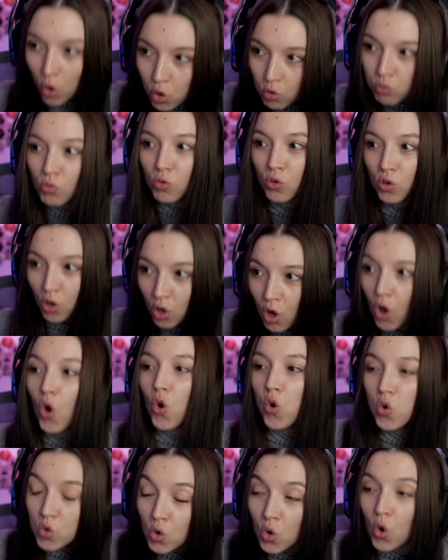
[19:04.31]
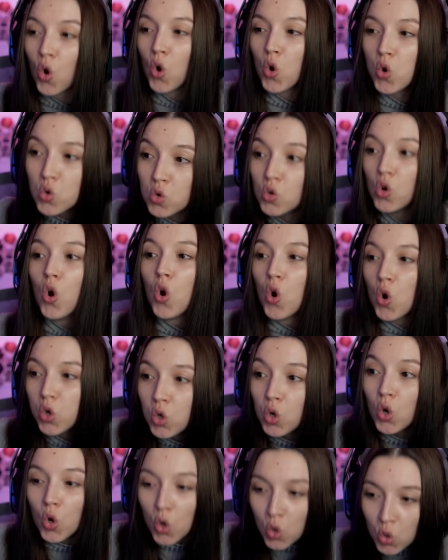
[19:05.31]
Who, who, who,
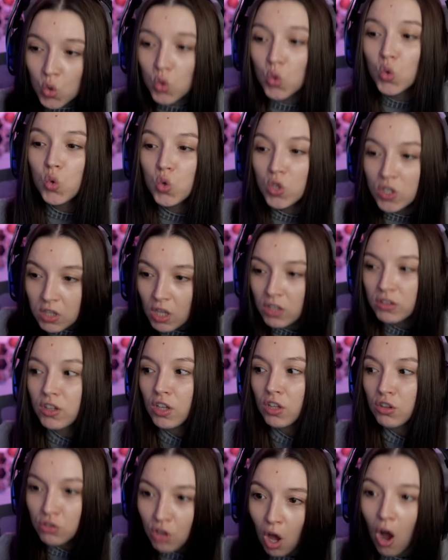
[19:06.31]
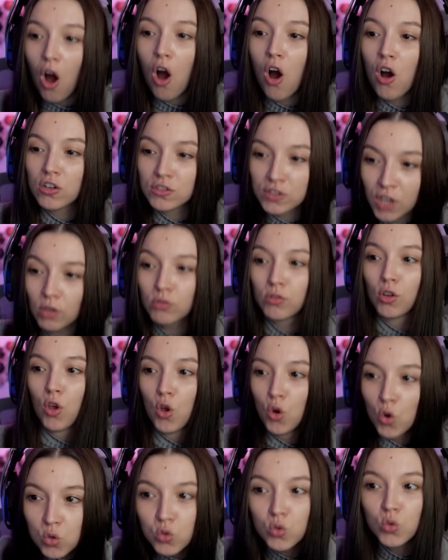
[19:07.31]
who, who let the dogs out?
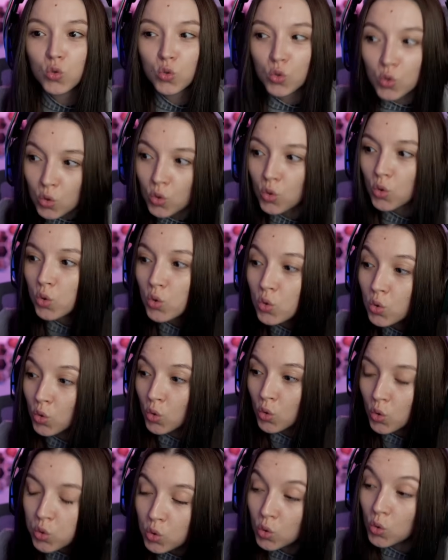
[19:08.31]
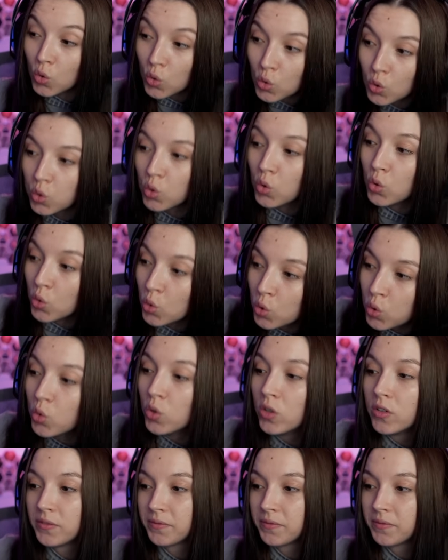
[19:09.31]
Who, who, who, who, who?